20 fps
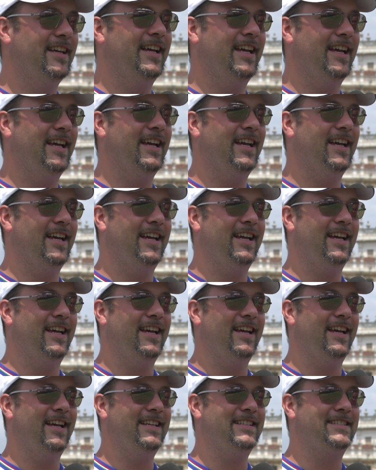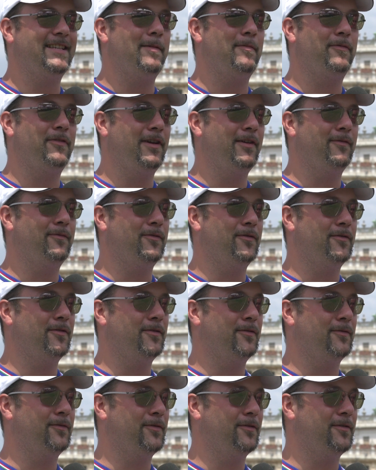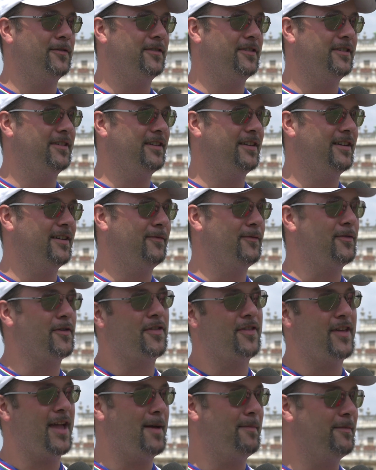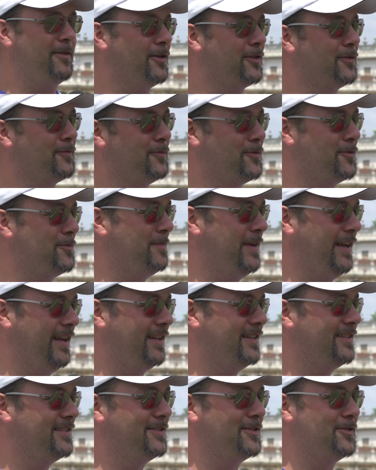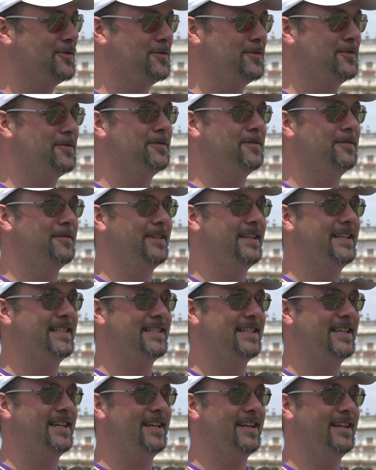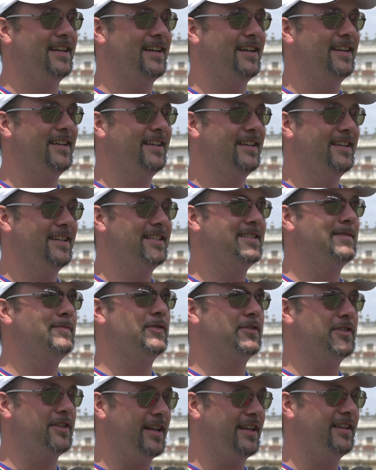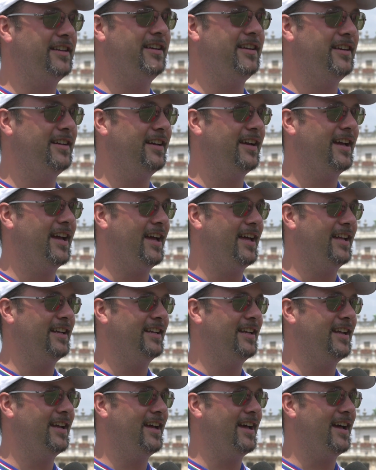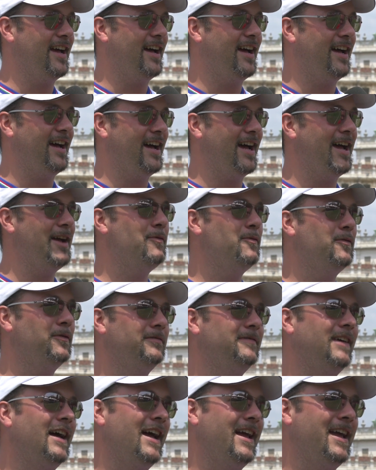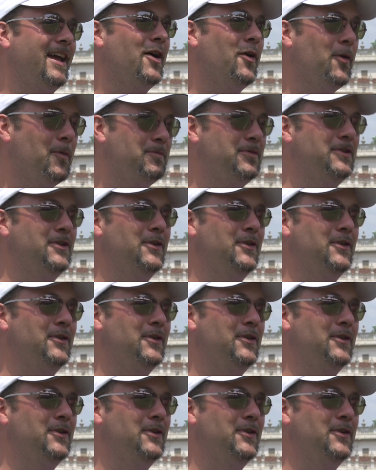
uh, is something for for uh, for them, not for me. So it's uh, it's emotionating, and uh, I I hope